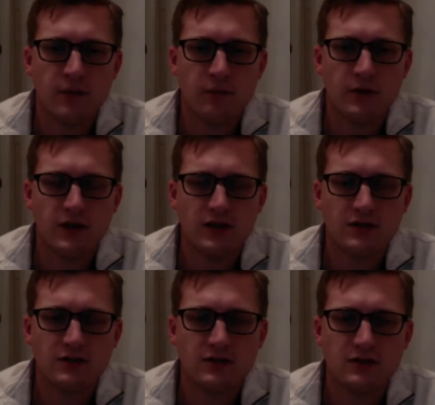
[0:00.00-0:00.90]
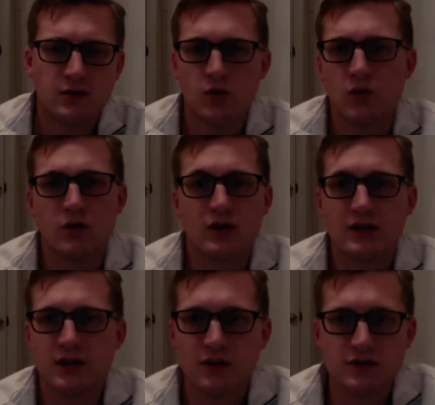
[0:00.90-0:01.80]
because,
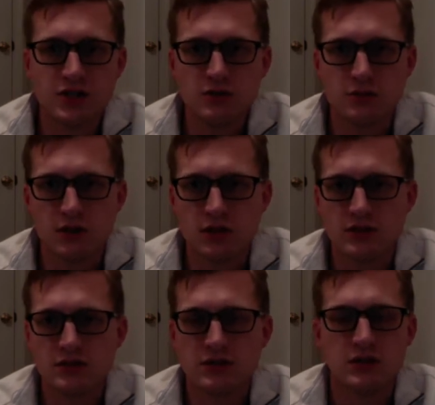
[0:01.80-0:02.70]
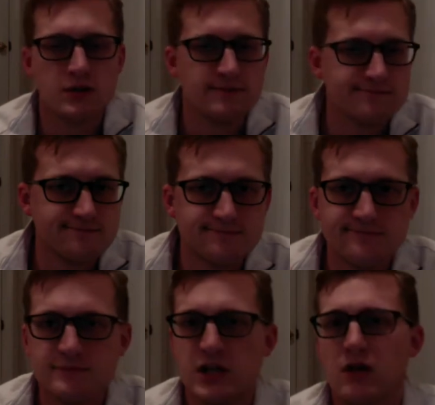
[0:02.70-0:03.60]
if she works,
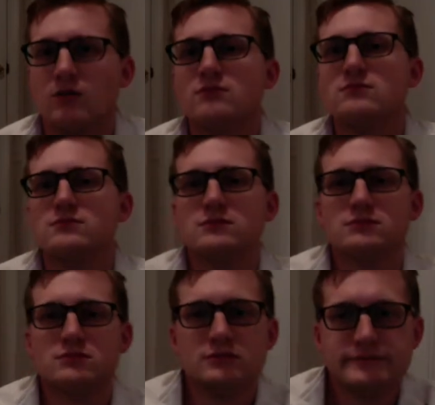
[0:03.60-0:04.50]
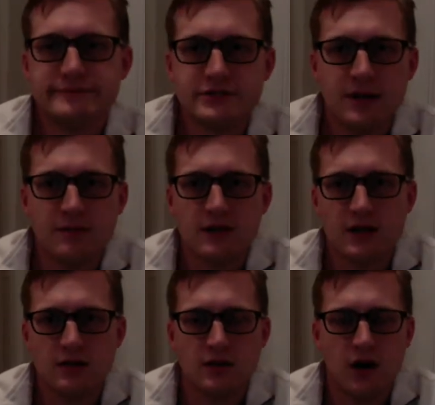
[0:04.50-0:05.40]
you know, same
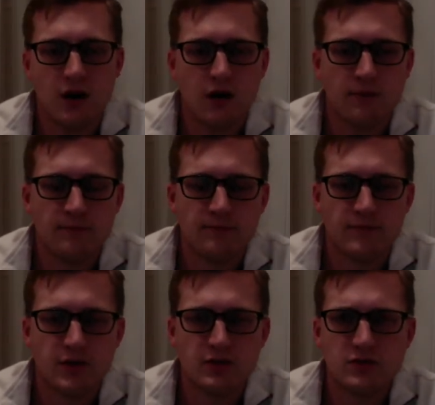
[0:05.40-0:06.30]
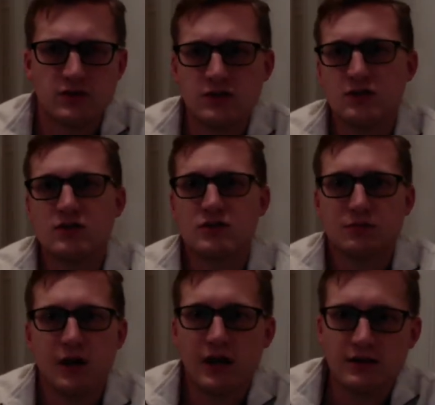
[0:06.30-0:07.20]
thing. It's just
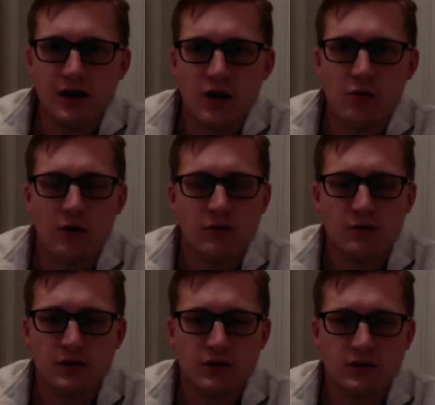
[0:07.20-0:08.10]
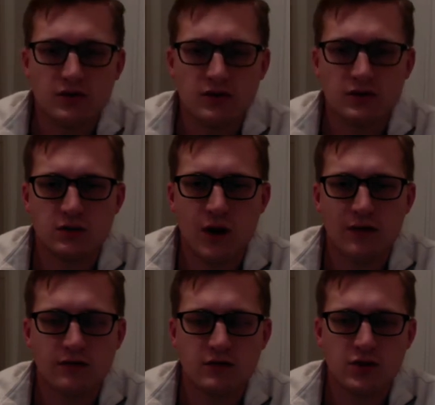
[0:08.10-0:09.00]
apply to stay-at-home moms, but just to
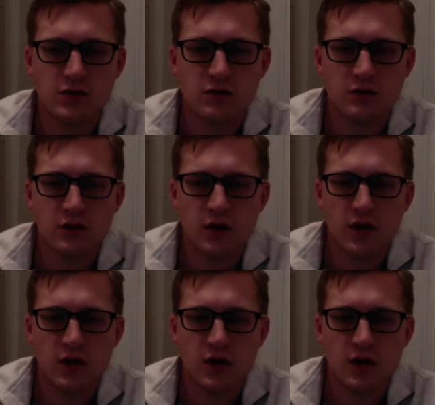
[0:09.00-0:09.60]
wives in general.